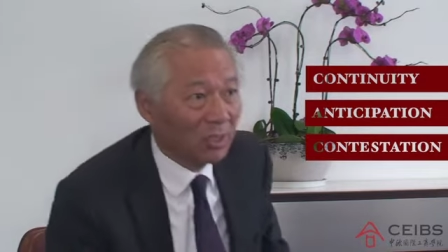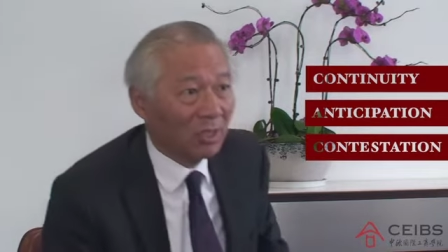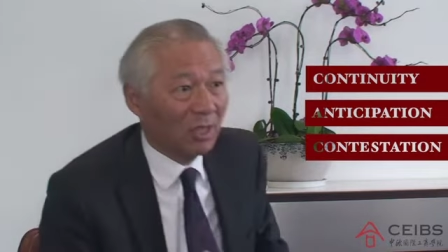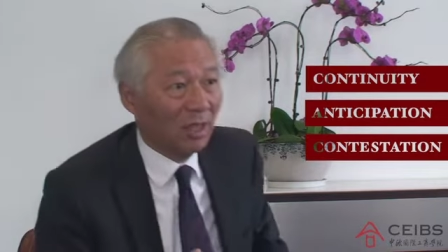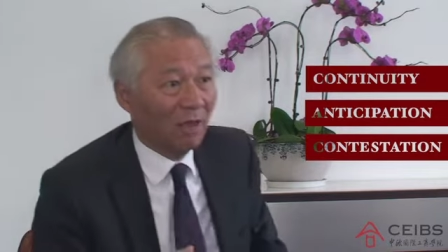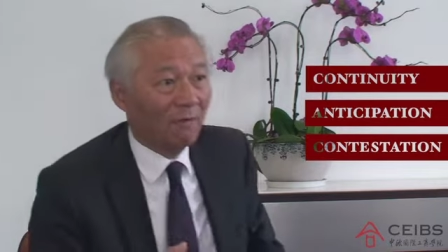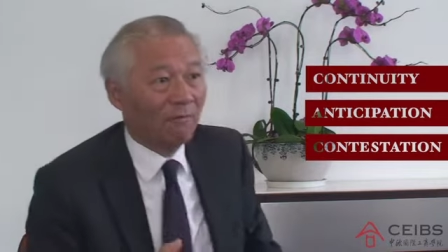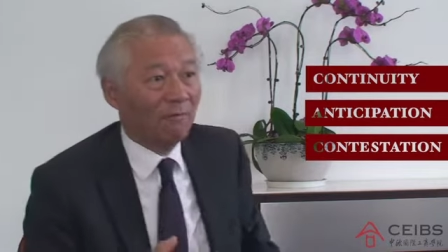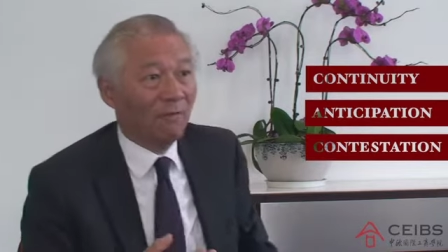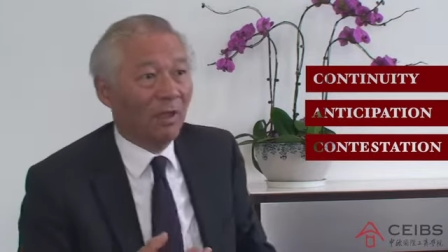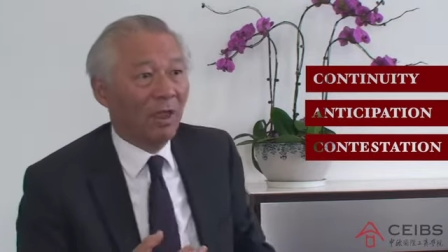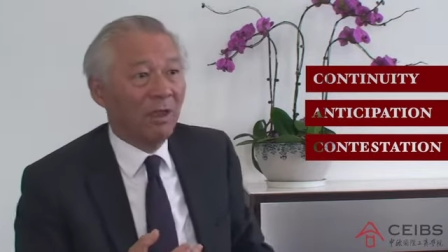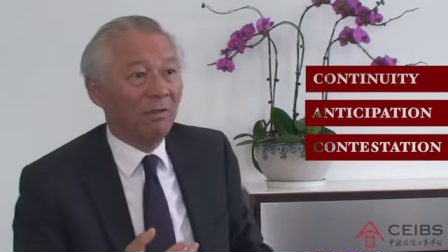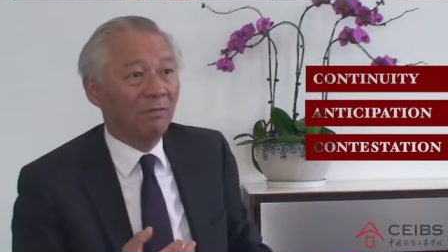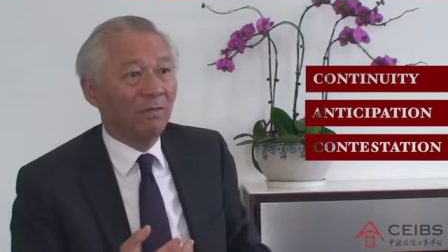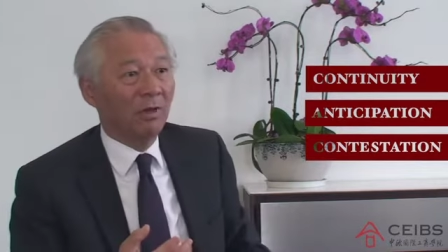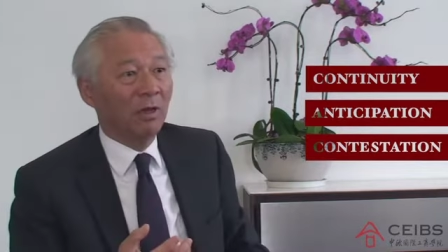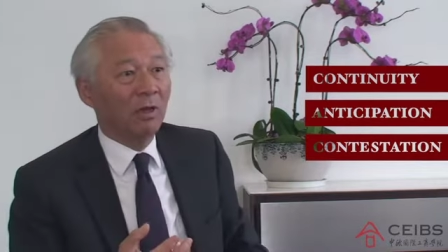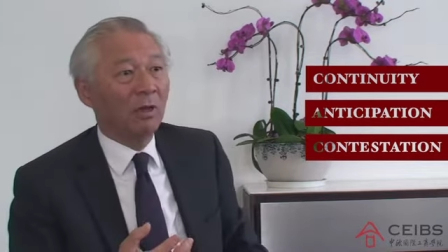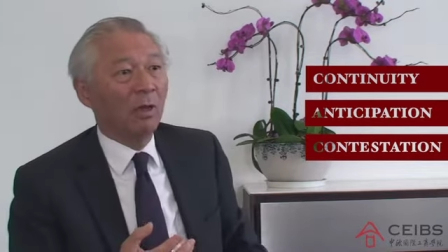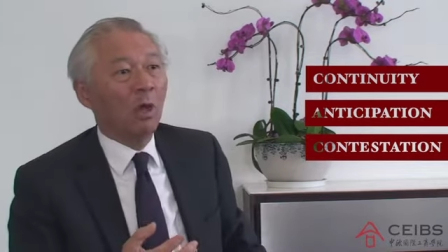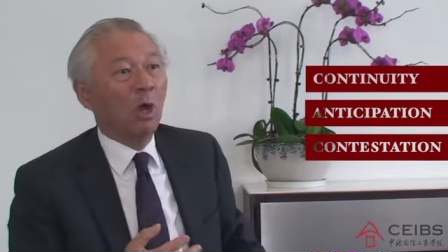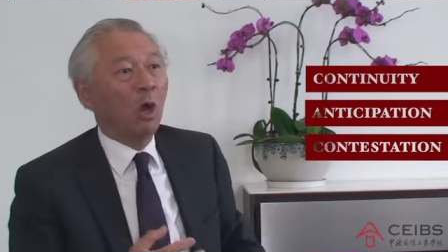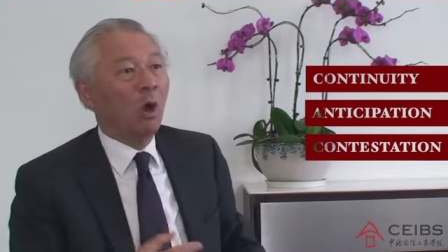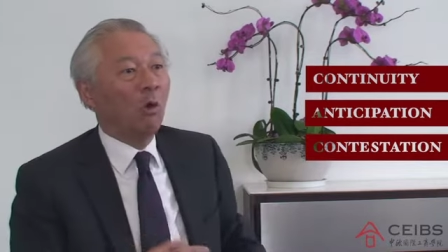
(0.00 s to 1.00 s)
in their
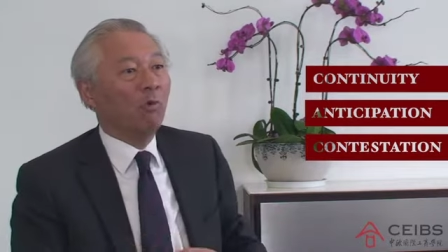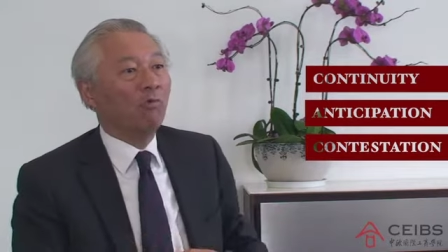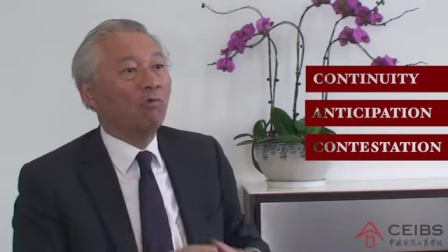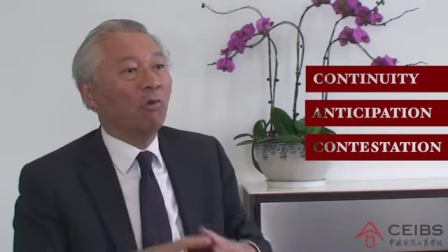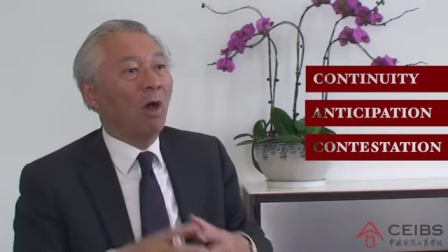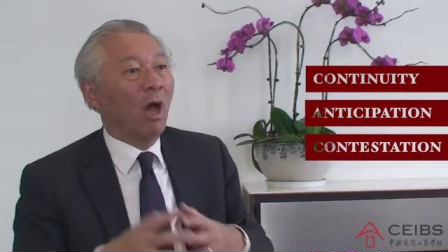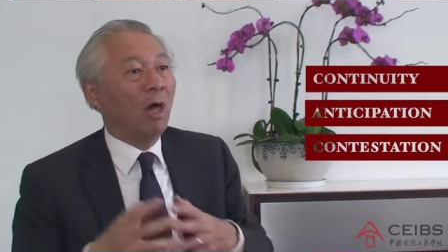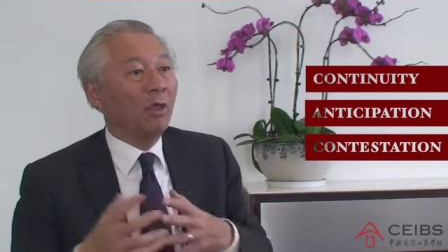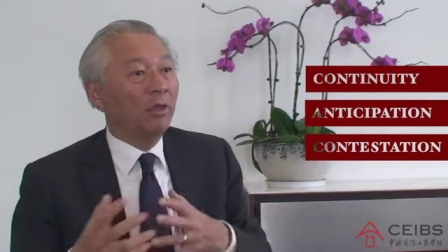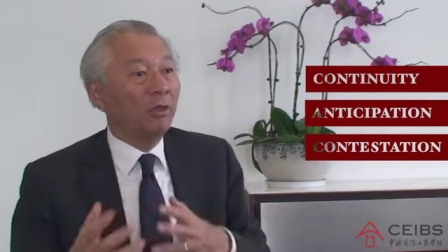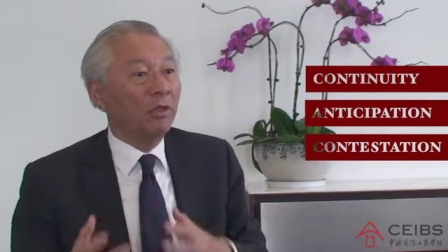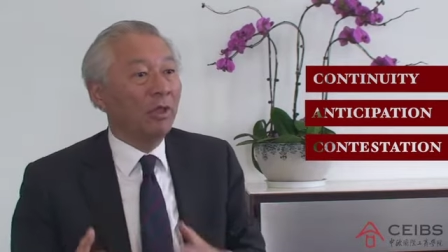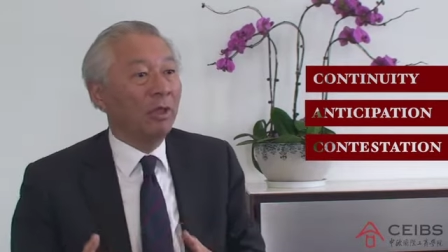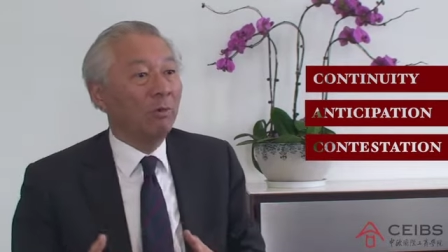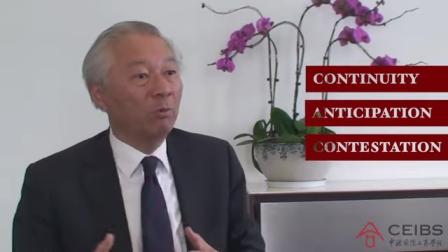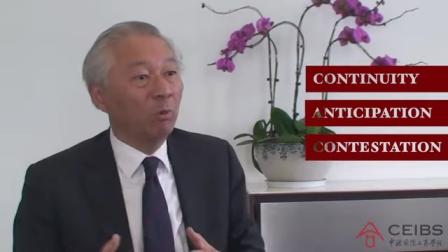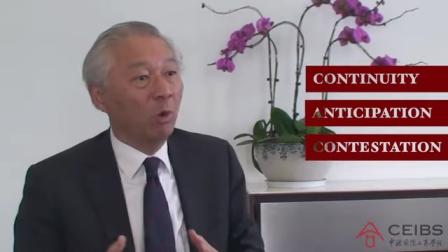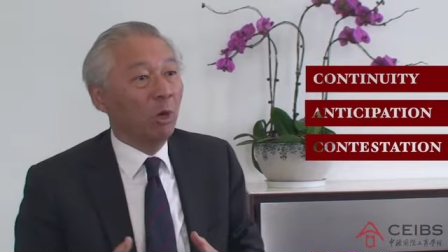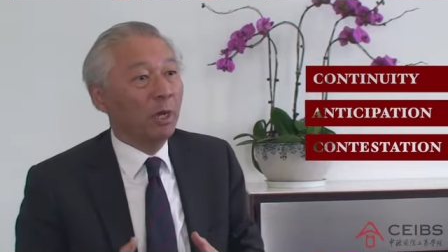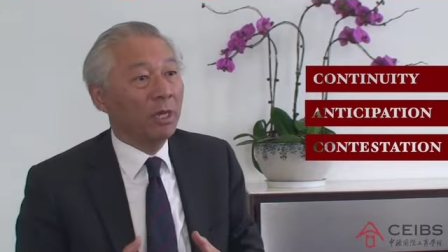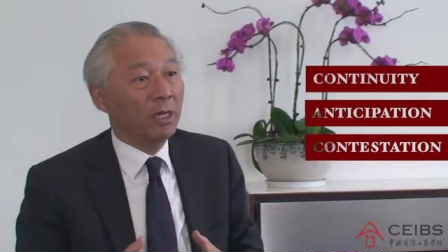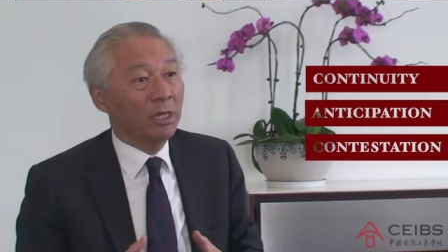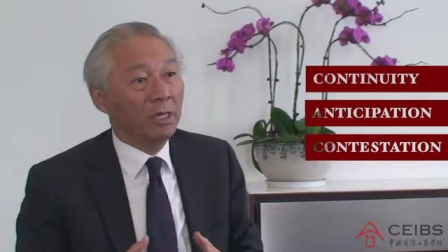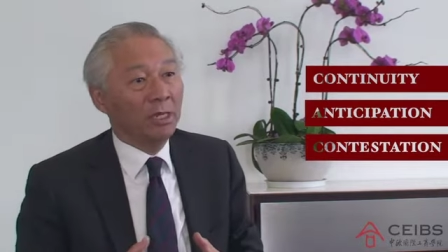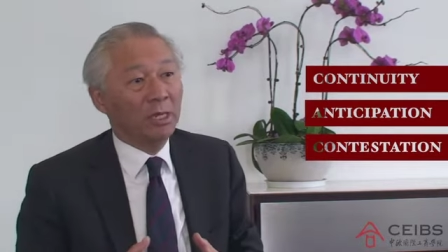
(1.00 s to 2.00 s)
favor rather than
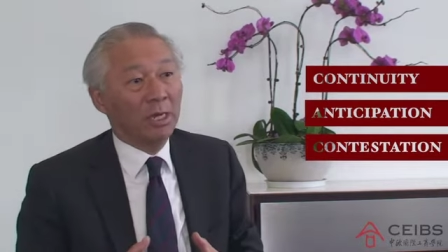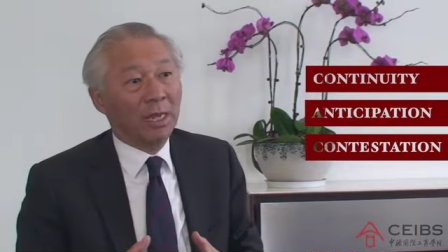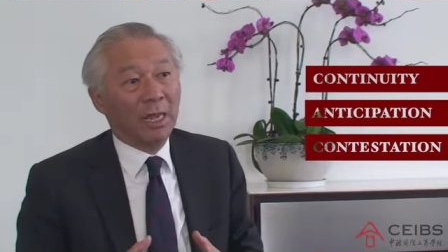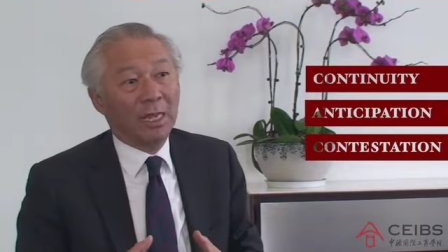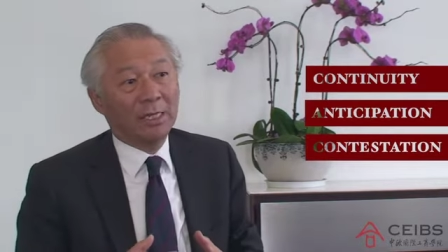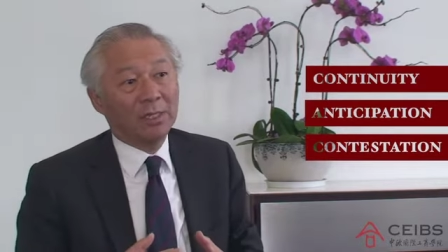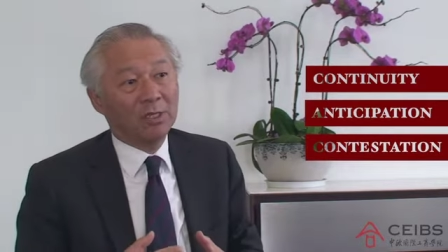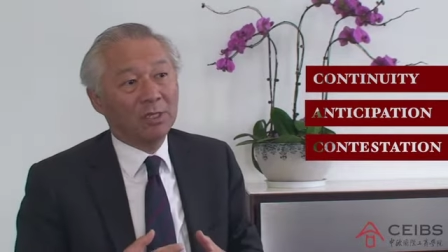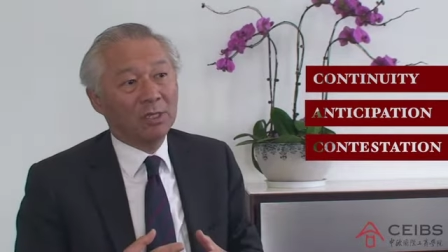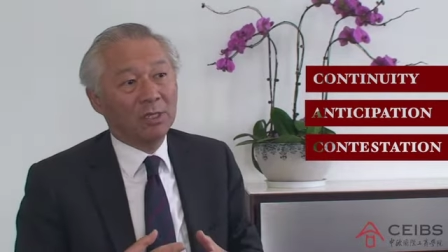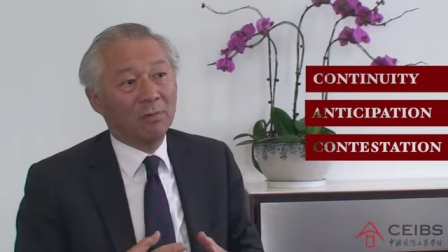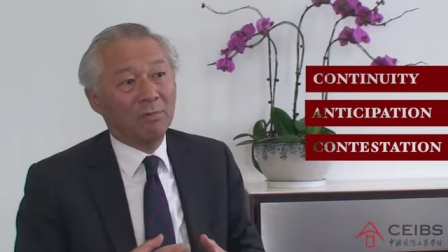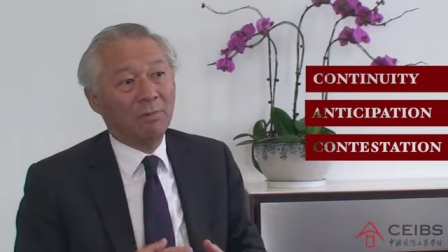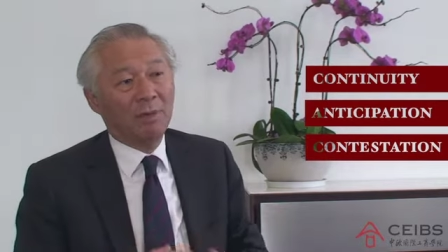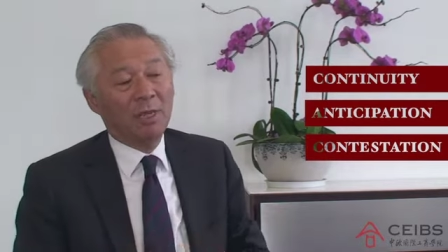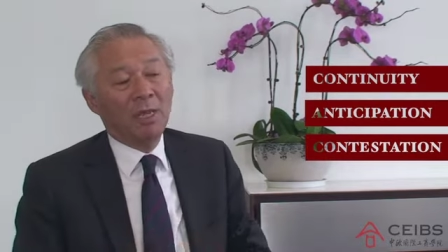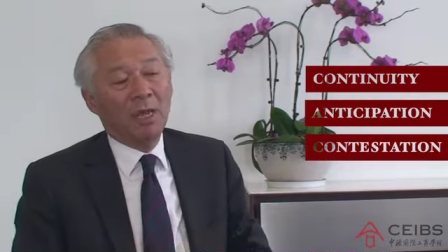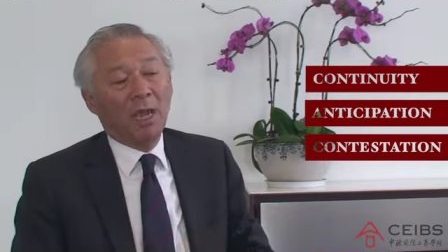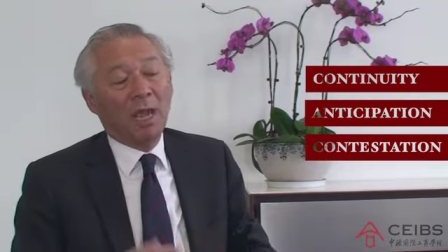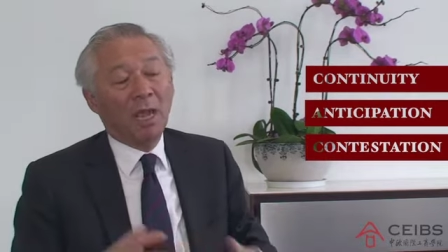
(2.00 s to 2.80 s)
working against them.